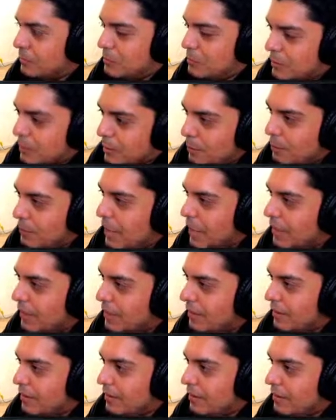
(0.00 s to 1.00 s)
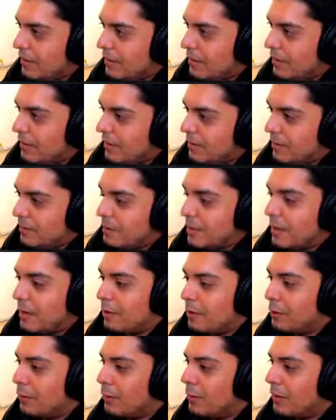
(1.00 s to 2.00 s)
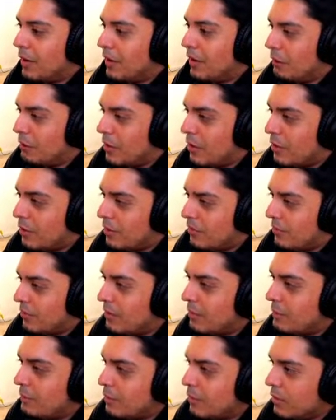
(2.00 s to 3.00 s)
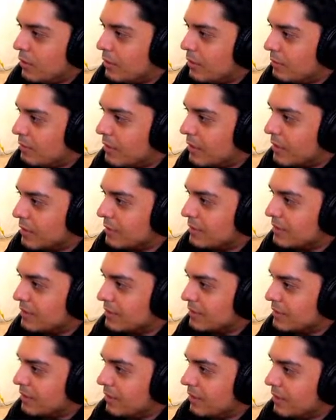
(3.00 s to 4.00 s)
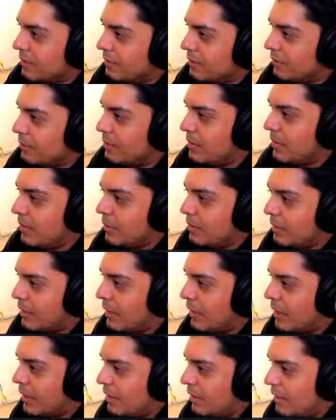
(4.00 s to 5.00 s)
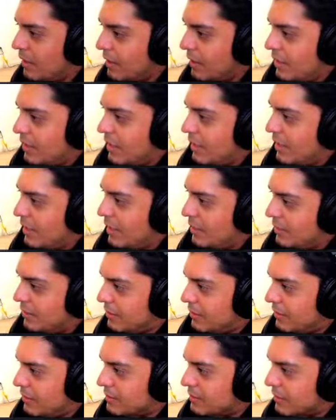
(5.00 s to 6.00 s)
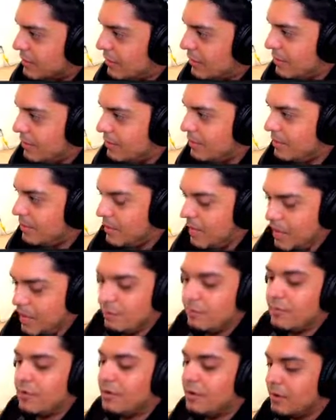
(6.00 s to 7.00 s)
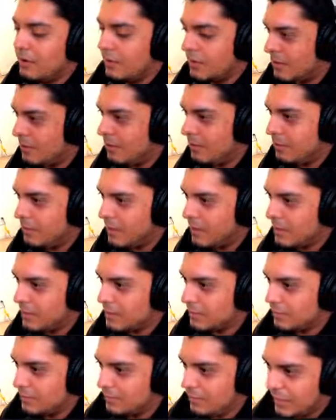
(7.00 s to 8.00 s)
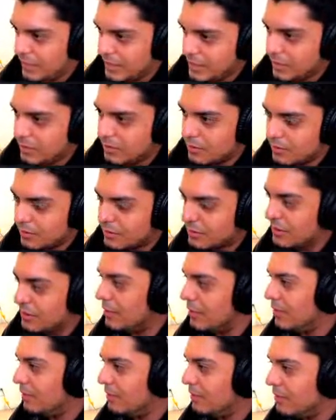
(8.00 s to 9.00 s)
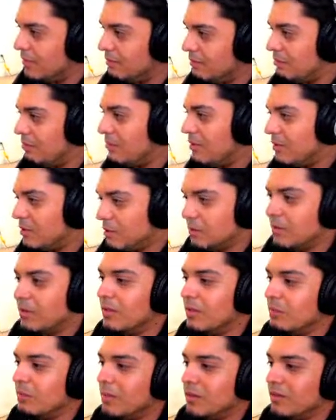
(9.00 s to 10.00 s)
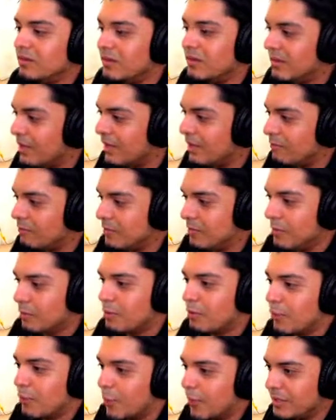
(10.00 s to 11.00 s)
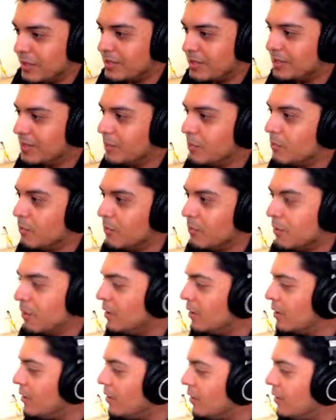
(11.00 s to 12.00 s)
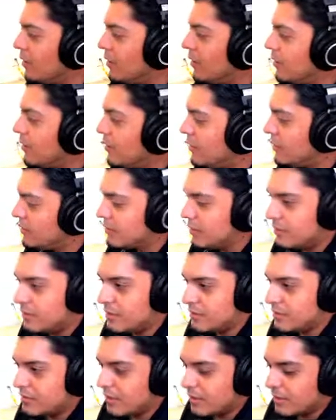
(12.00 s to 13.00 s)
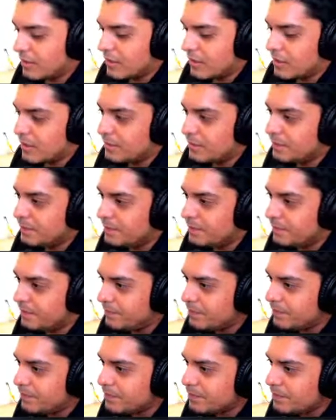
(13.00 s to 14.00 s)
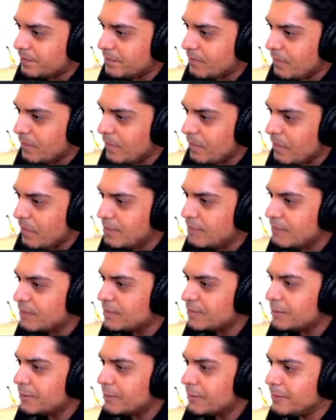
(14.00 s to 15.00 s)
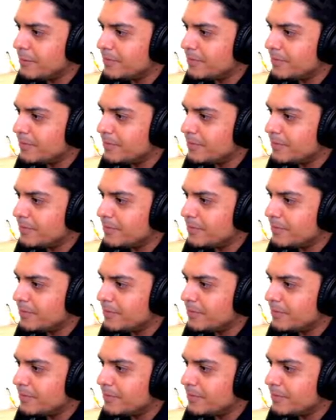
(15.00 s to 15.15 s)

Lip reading: might I don't know. I'm gonna call it limbo because if the player can't hit this cup ever because of based on our design, then they're in limbo. They can't really progress anymore, so they're stuck there. So